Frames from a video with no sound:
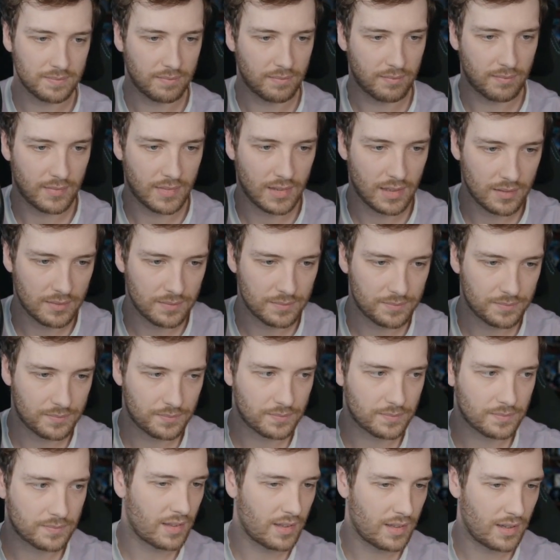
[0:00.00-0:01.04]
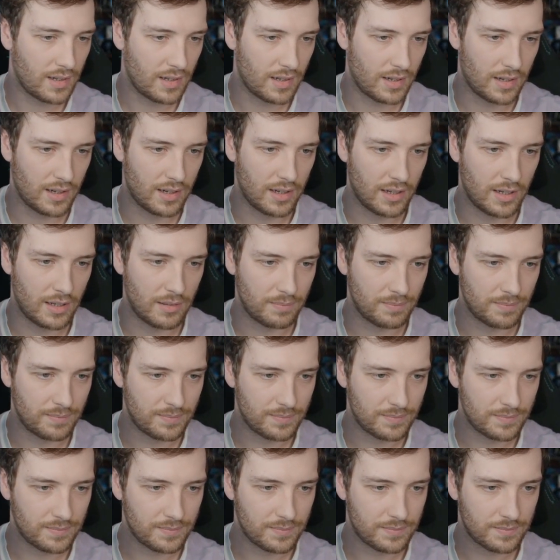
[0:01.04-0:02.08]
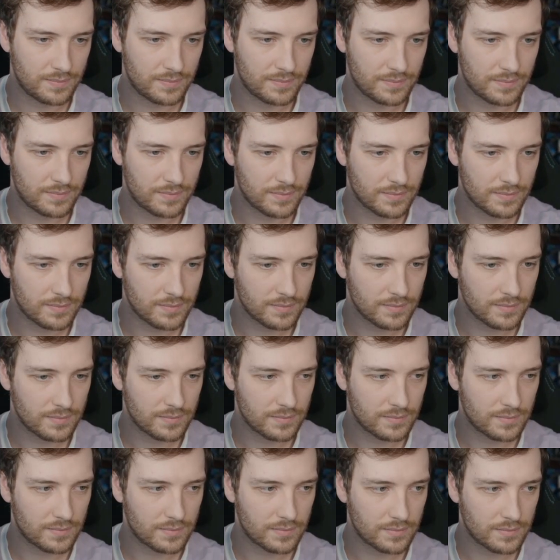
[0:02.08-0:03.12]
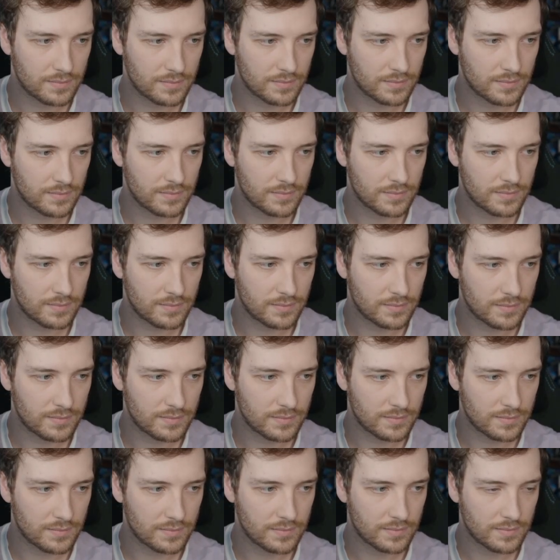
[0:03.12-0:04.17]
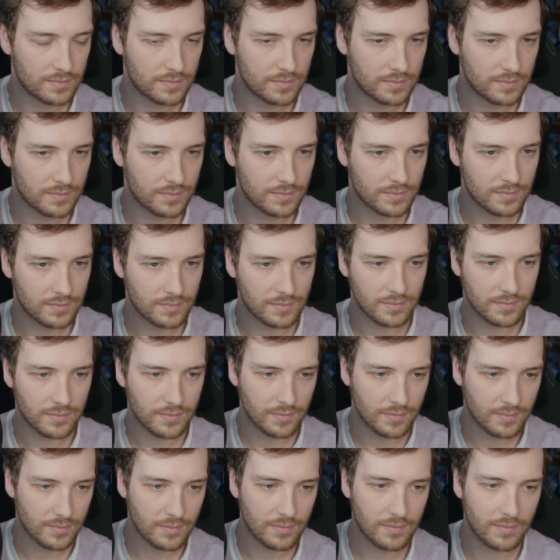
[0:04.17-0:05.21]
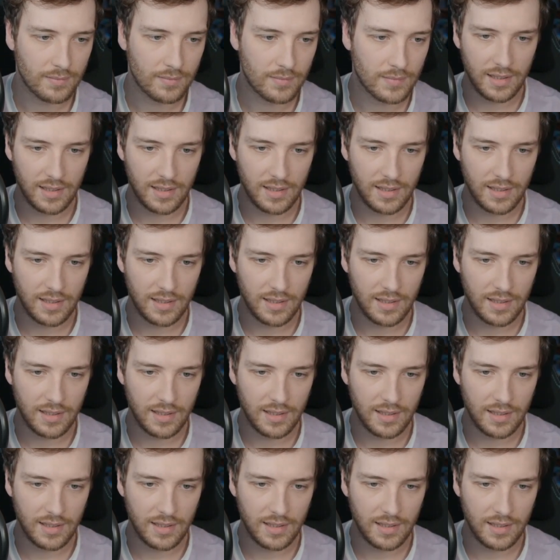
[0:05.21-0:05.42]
I see. Um, I think the, um, uh, the true issue is that we just need to get rid of Desert Grape.